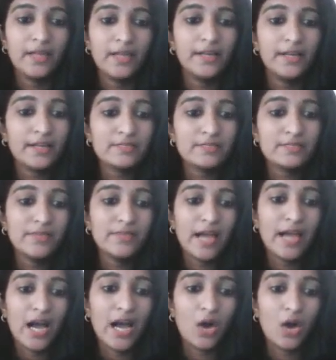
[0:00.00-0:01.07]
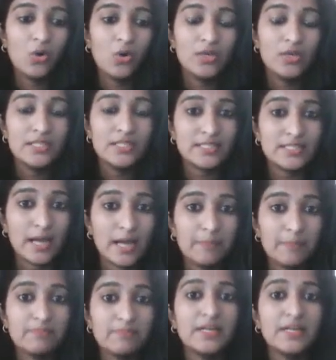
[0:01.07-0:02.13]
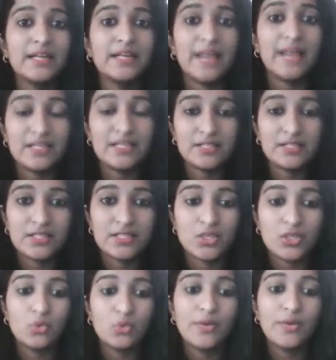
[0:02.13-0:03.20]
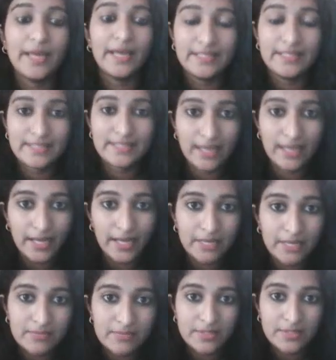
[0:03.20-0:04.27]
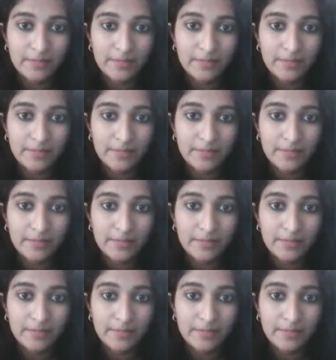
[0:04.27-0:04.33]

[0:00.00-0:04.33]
Next, we have some digestive enzymes,